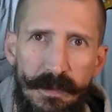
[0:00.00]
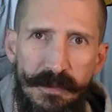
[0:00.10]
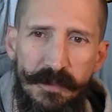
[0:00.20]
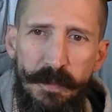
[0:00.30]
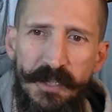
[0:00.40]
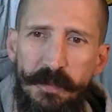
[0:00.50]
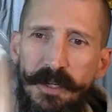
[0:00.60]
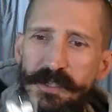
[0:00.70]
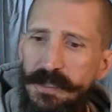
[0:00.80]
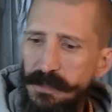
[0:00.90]
Sponge
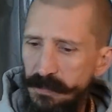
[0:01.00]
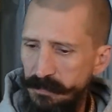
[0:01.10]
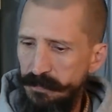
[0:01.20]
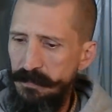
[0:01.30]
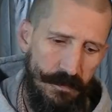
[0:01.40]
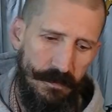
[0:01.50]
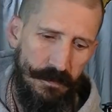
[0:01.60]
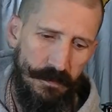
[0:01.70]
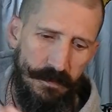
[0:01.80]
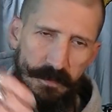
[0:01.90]
brushes,
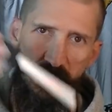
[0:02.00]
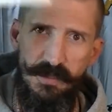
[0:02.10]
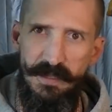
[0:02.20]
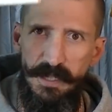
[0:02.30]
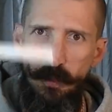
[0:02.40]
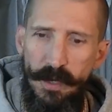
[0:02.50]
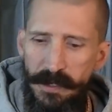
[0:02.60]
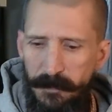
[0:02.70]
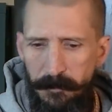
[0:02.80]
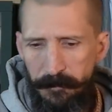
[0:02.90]
just need one.